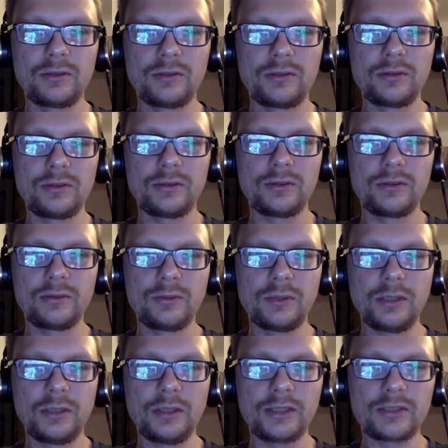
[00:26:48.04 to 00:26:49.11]
to
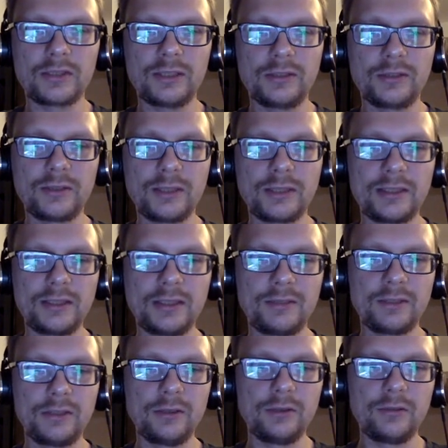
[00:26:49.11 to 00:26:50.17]
actually, so I can have
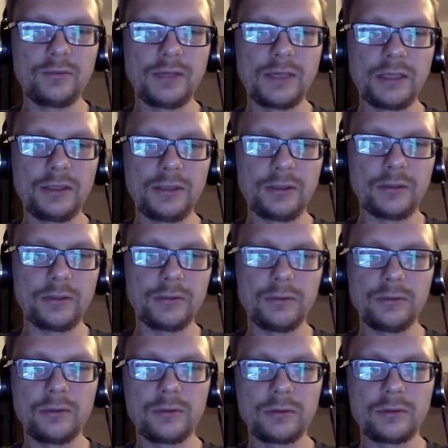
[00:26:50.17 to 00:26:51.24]
a new
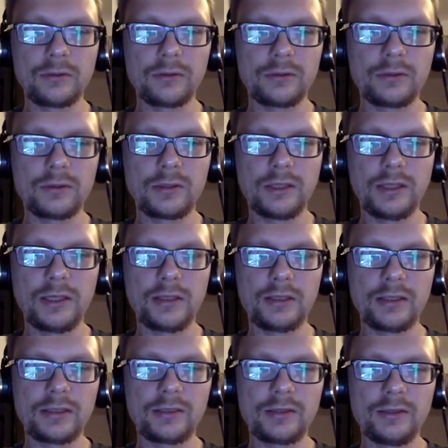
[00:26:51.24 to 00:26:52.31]
value, and
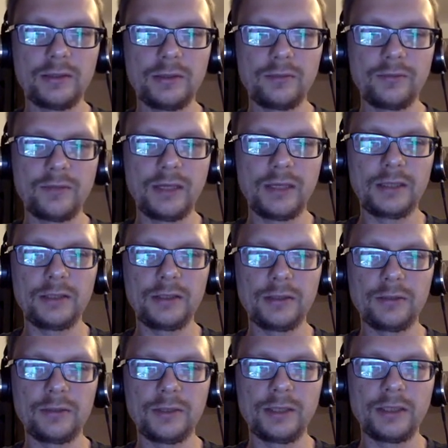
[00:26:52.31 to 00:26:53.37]
that new
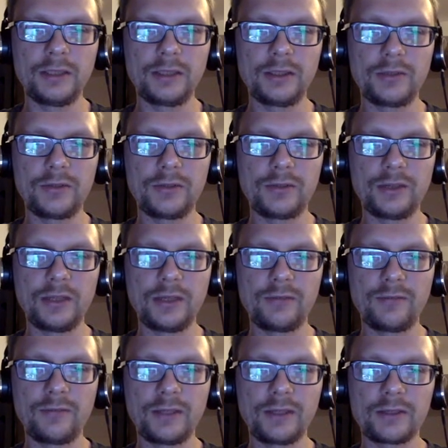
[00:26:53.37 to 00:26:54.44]
value is a
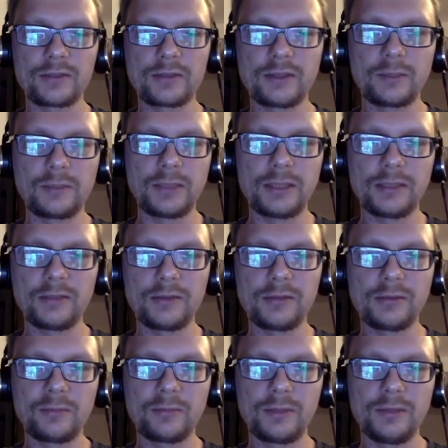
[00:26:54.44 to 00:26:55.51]
function applied to
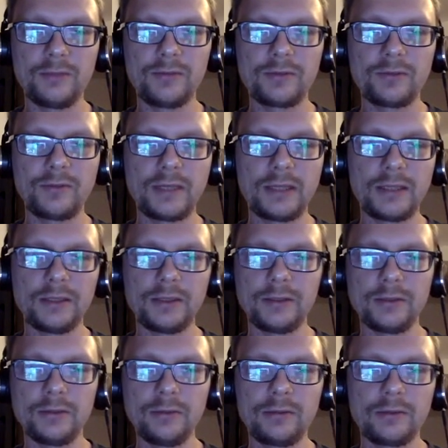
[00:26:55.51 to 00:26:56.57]
a previous
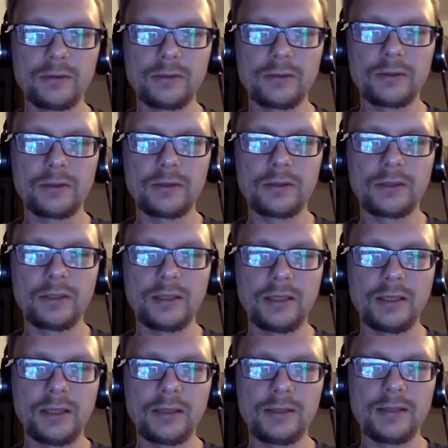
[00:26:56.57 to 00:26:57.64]
value,
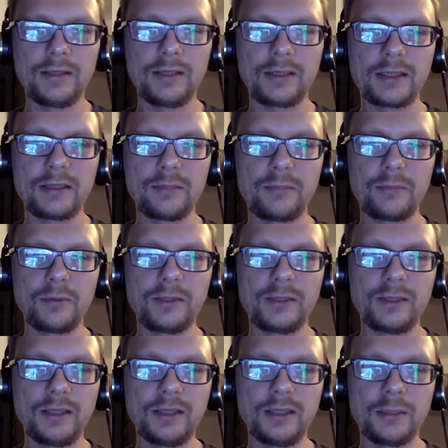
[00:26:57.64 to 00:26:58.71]
and then I can put
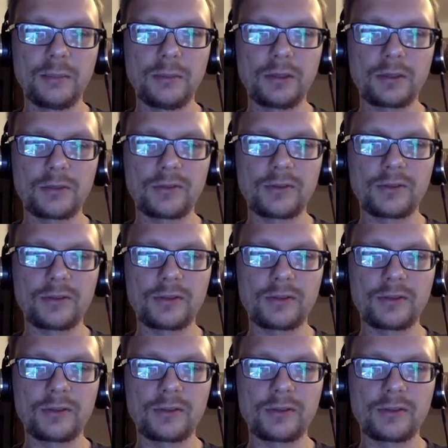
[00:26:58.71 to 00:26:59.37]
it in a box.